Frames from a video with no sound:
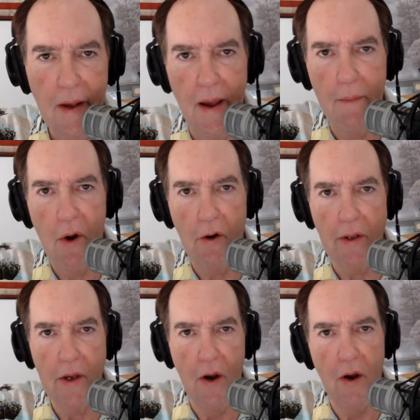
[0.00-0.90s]
I am
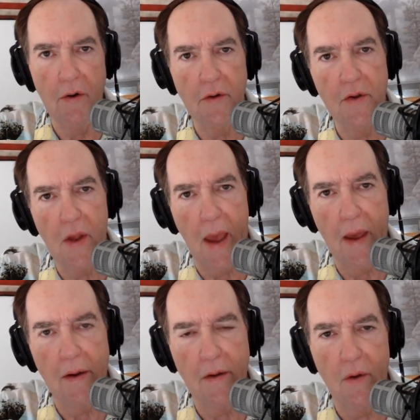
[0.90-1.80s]
Harley Carnes,
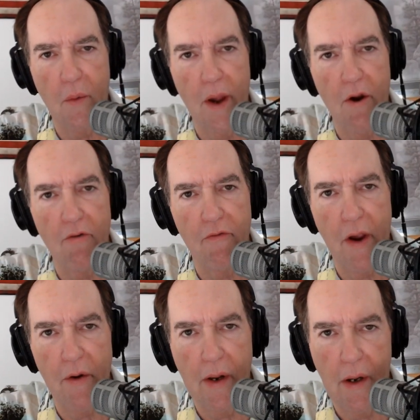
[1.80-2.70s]
and we are
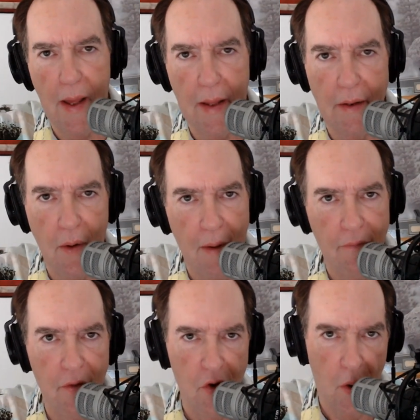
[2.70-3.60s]
very glad you
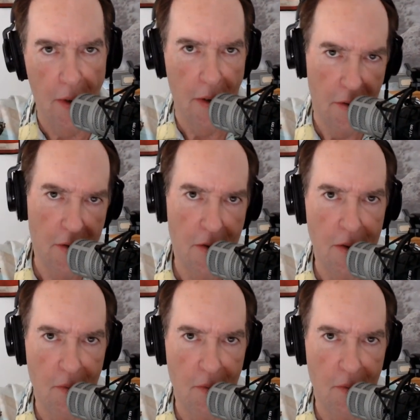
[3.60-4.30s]
have joined us.